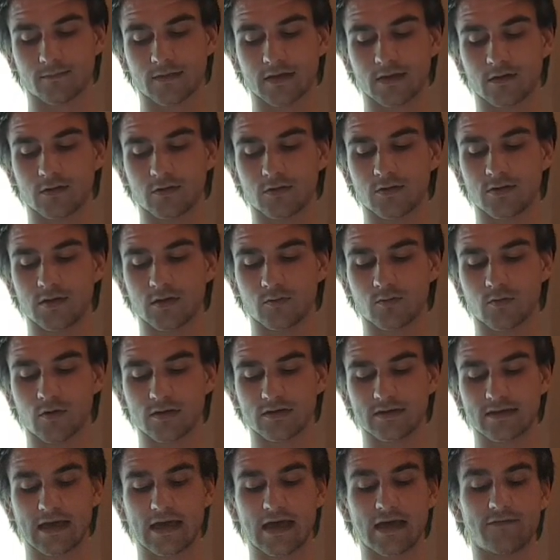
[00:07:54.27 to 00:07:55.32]
including
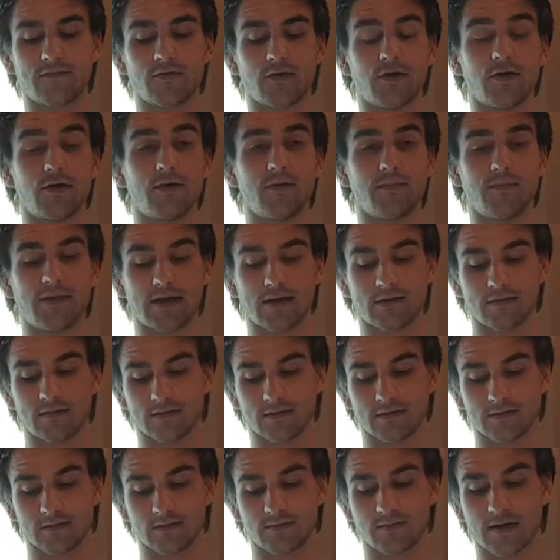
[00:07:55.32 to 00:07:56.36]
what they have heard about
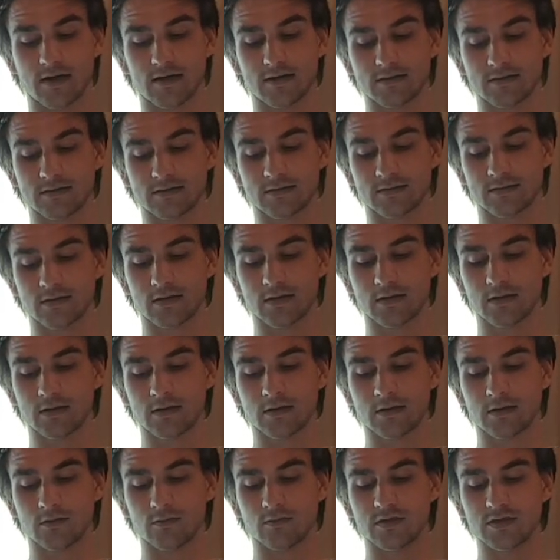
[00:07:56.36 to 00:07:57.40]
in the past,
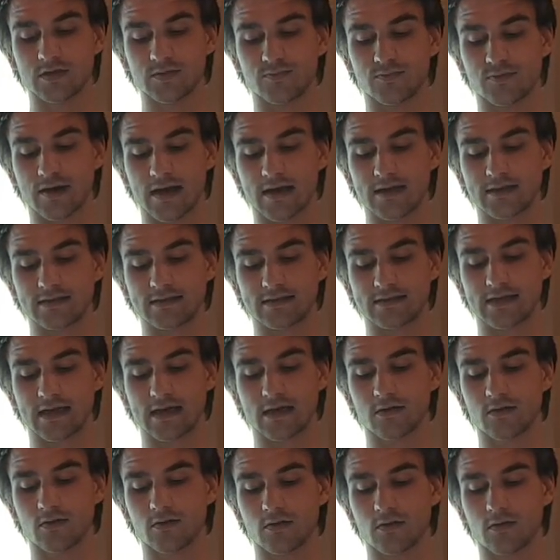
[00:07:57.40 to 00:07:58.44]
which brands
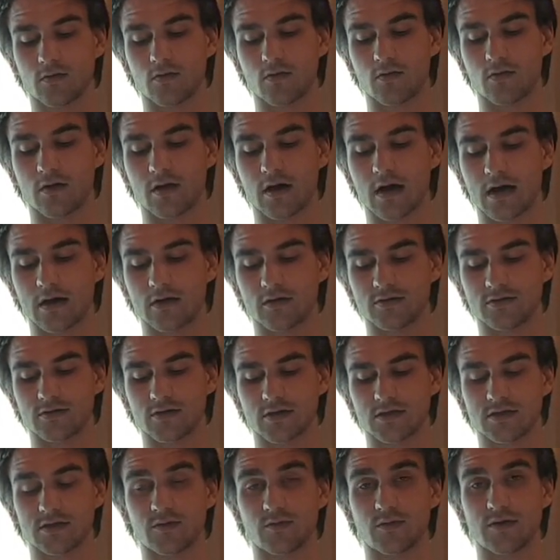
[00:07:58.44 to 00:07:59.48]
sell or are
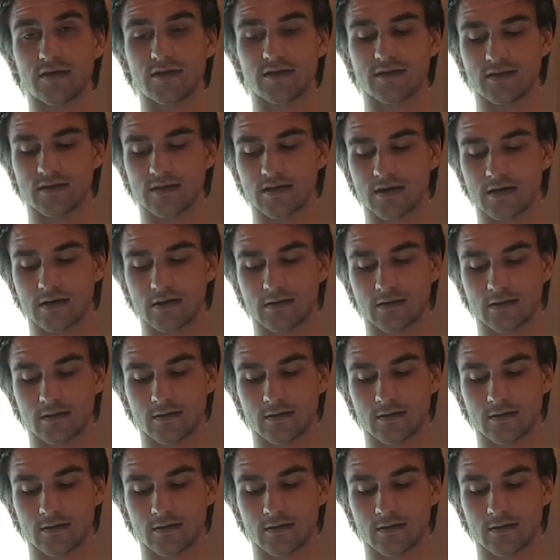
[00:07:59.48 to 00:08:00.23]
associated with the